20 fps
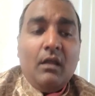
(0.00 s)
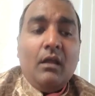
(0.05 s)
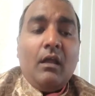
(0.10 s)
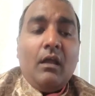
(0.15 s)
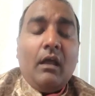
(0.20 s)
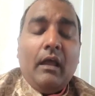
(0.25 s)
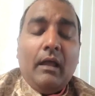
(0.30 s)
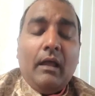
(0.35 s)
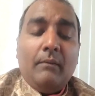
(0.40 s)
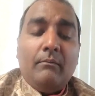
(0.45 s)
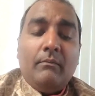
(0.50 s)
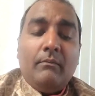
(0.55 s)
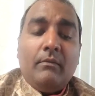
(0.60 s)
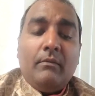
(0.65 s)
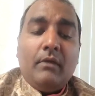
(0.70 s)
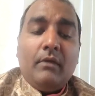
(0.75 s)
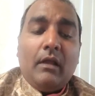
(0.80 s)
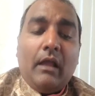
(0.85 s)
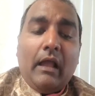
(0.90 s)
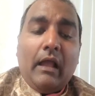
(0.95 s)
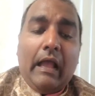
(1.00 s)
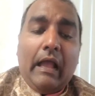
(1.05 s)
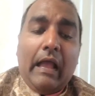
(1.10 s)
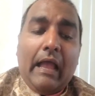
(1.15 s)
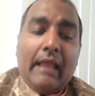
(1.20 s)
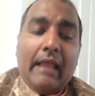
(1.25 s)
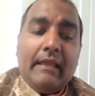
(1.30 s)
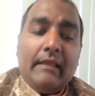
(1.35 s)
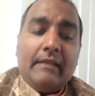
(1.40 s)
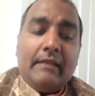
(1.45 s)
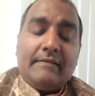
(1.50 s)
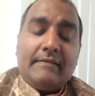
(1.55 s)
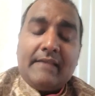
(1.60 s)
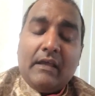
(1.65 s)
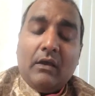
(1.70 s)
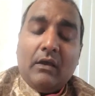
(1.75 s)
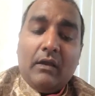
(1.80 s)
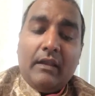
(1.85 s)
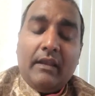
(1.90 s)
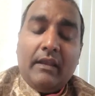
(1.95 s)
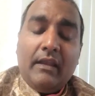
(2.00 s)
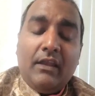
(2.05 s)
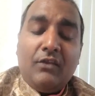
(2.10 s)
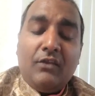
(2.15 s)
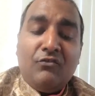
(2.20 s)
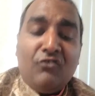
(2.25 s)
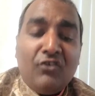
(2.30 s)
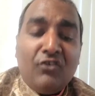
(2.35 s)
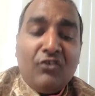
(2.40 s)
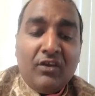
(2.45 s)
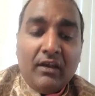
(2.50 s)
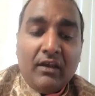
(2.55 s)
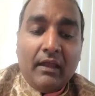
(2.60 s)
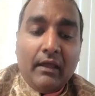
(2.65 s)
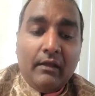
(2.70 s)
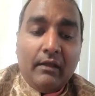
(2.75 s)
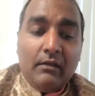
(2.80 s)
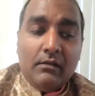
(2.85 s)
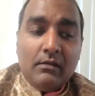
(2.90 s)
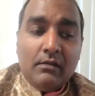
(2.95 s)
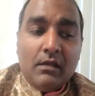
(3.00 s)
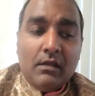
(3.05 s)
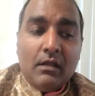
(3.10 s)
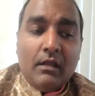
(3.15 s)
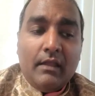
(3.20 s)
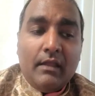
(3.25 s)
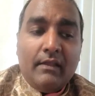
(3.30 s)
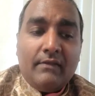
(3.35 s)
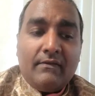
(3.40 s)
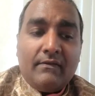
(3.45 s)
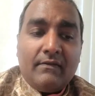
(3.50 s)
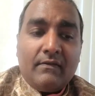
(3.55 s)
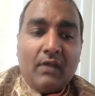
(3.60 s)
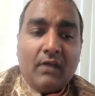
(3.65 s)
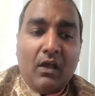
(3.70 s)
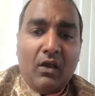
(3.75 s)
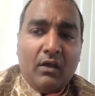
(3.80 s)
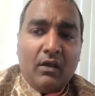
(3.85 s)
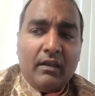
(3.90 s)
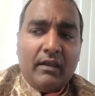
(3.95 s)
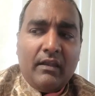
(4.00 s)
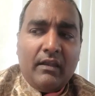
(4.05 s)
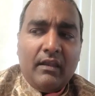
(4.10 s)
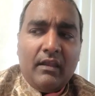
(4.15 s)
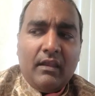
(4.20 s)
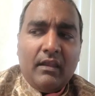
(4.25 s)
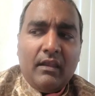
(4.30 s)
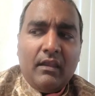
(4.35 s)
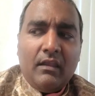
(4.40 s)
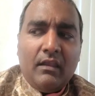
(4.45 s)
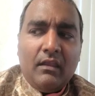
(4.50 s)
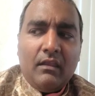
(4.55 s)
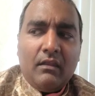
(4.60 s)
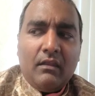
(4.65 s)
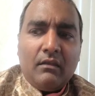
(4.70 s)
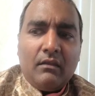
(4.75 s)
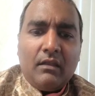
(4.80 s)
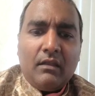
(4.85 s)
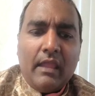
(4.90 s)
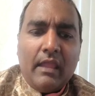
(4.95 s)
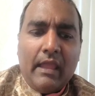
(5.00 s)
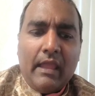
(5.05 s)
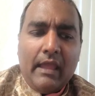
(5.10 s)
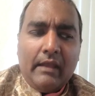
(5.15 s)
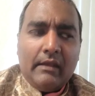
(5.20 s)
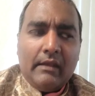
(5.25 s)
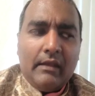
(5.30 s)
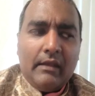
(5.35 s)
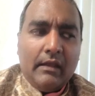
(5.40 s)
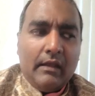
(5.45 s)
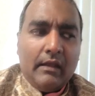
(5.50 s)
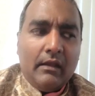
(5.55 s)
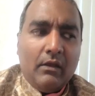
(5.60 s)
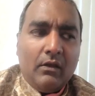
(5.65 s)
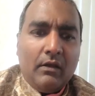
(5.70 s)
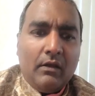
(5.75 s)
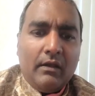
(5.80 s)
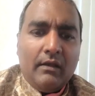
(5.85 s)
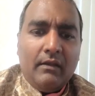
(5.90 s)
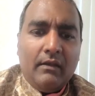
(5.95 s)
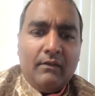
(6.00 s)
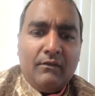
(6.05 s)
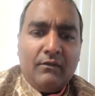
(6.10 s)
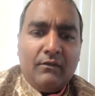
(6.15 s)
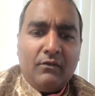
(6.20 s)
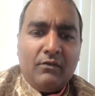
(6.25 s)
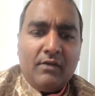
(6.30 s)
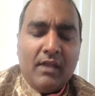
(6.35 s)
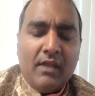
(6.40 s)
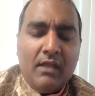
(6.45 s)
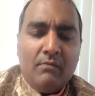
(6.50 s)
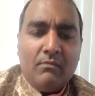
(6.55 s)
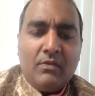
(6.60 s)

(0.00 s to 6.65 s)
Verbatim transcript: Um, I, it's a holiday in Trinidad. It's a holiday in Guyana and a holiday in Suriname.